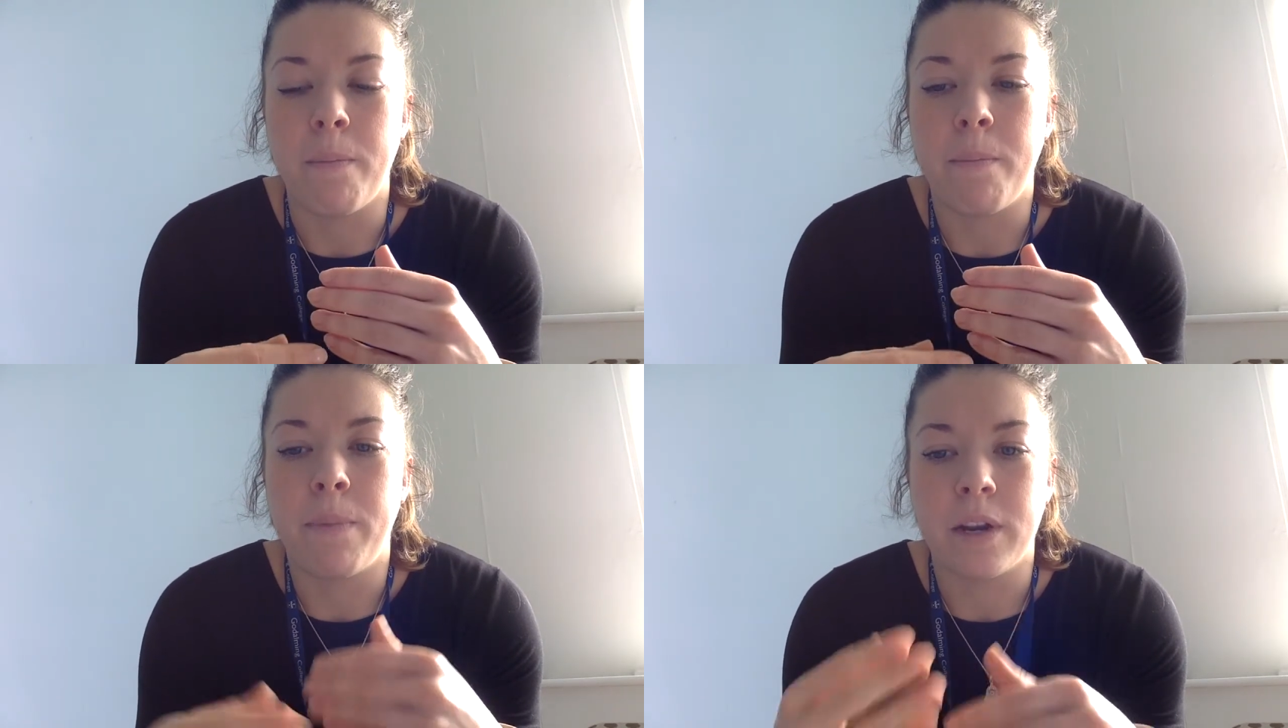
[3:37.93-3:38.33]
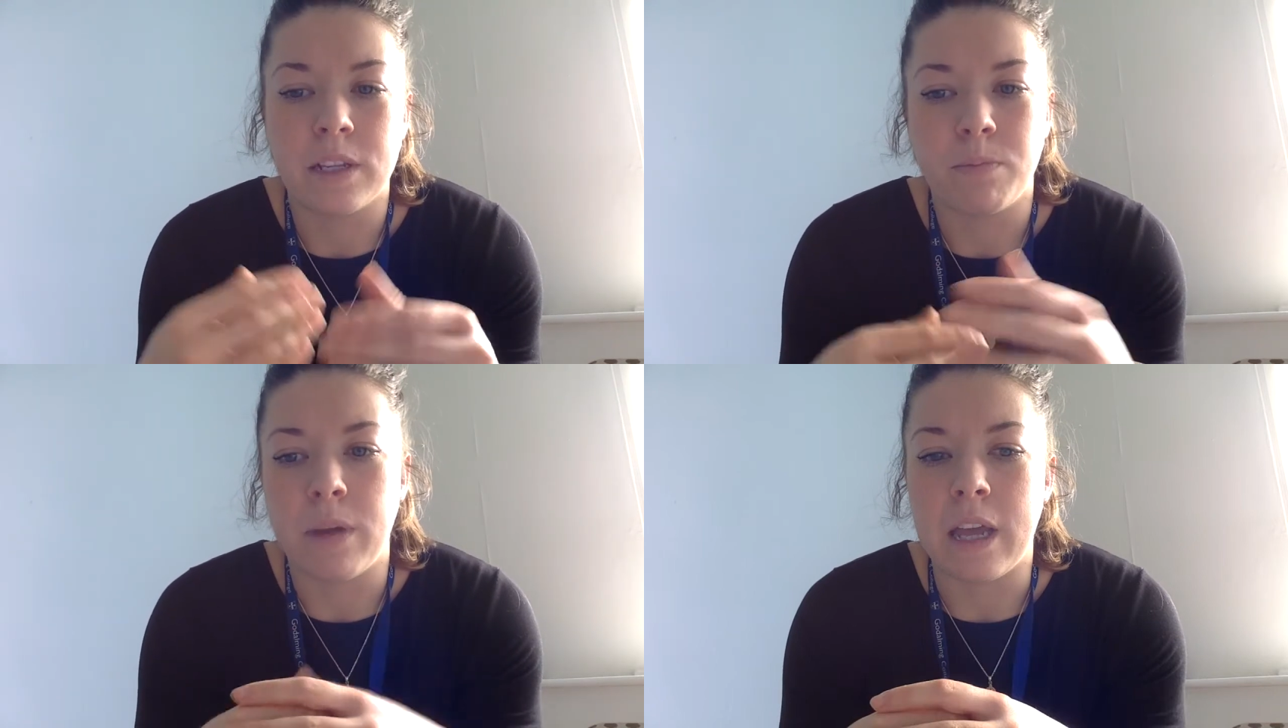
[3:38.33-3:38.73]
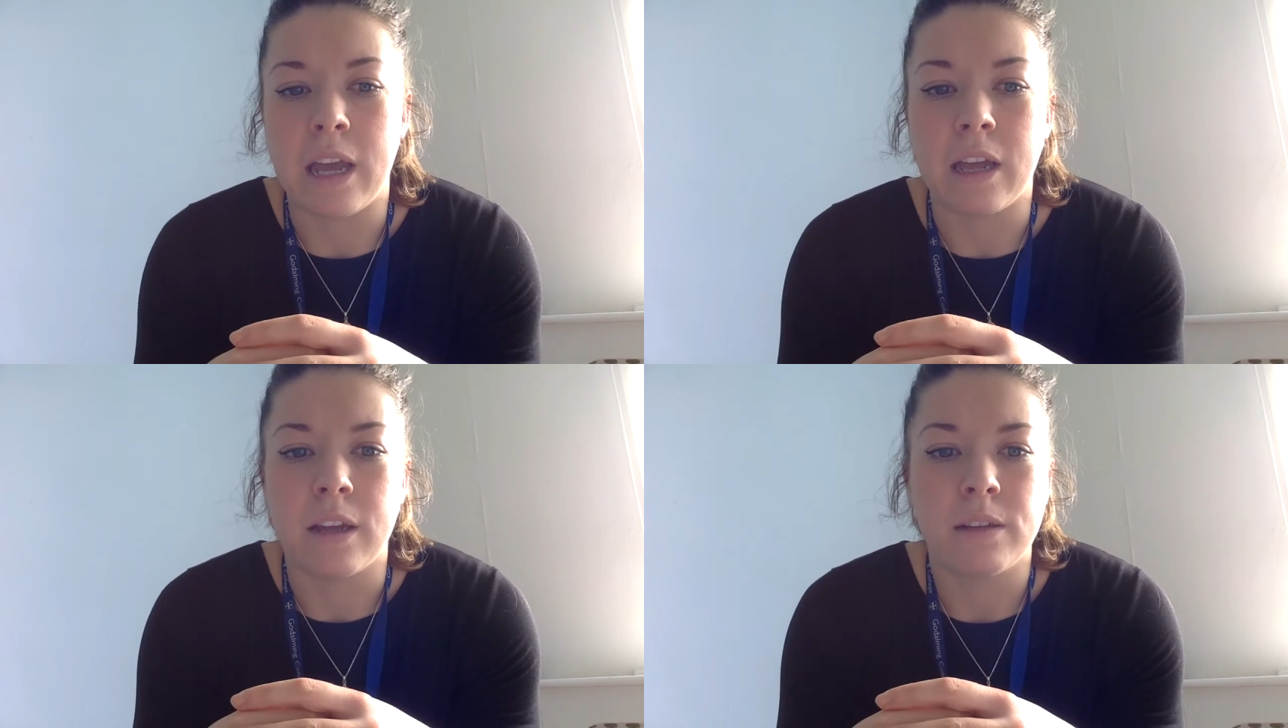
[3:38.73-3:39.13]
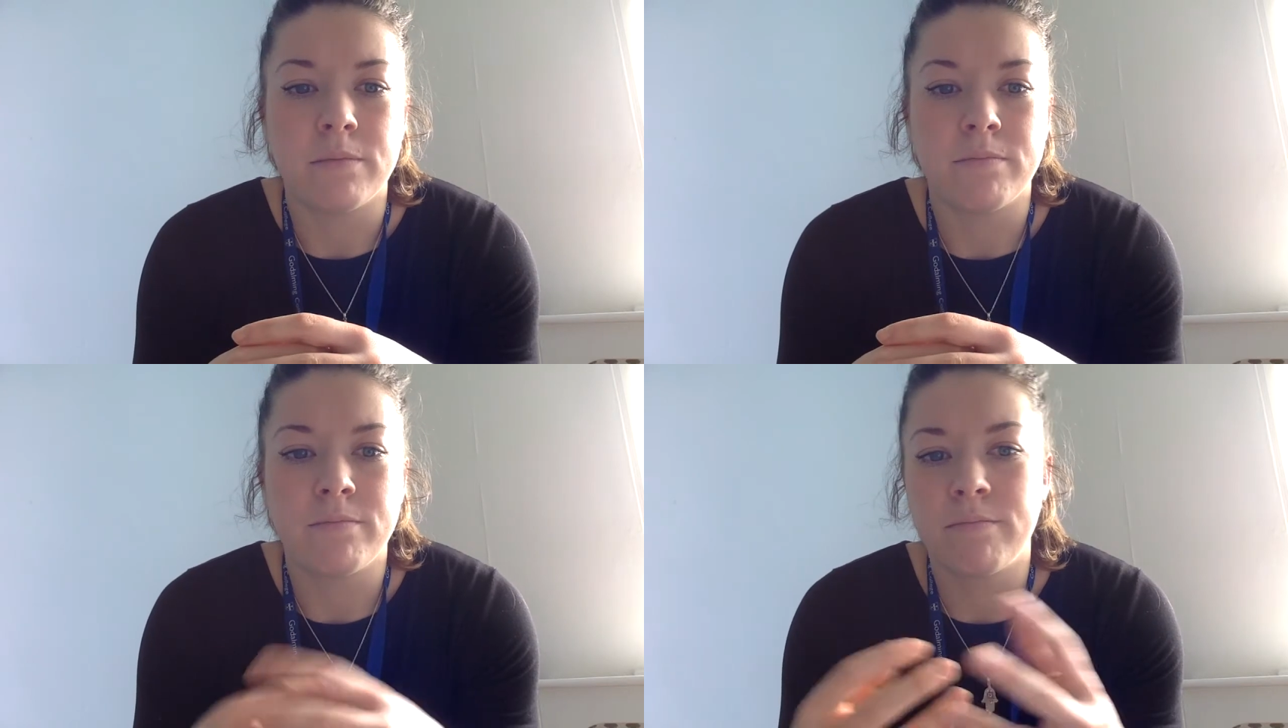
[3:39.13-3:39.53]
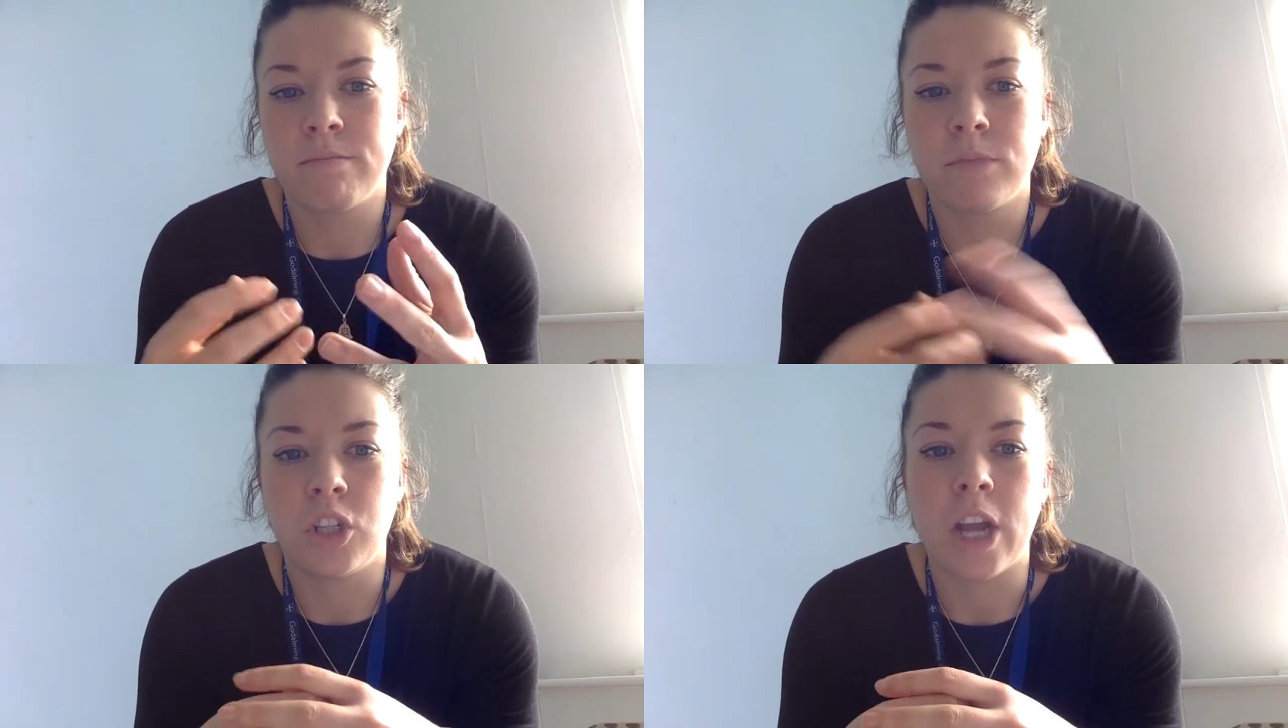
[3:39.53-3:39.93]
but it's being
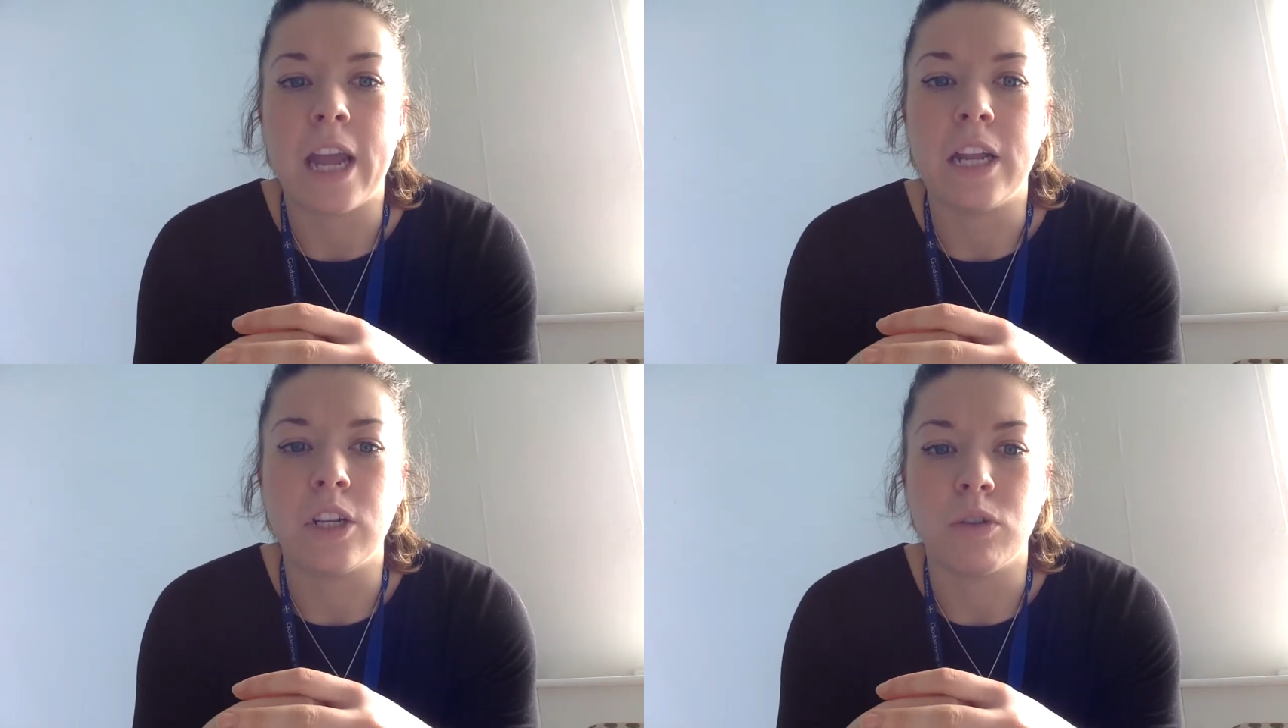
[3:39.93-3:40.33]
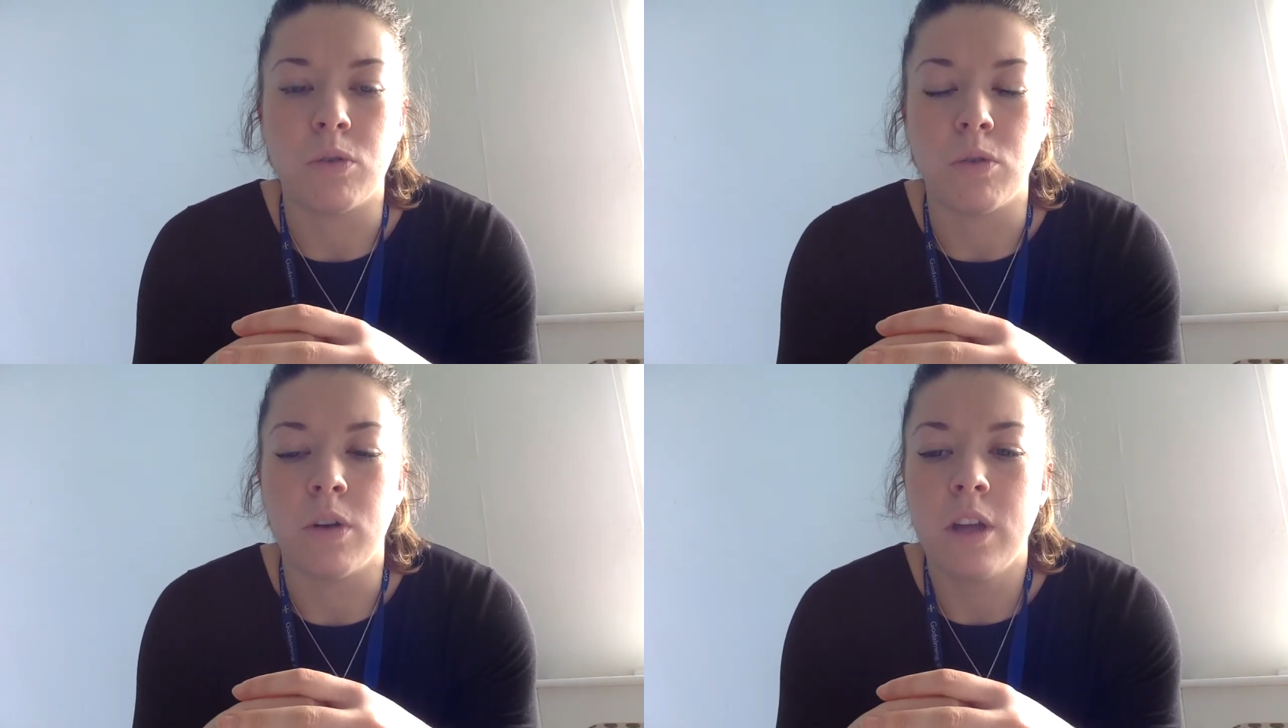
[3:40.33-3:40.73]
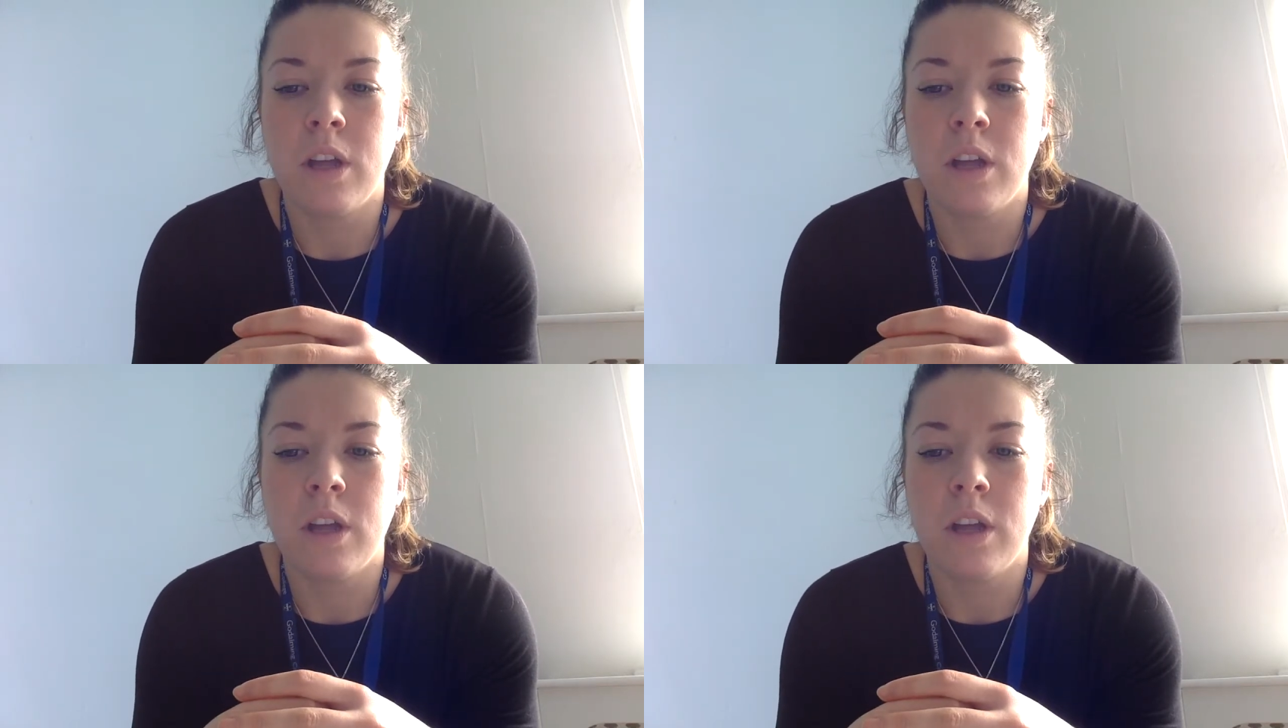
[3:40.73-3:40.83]
changed, or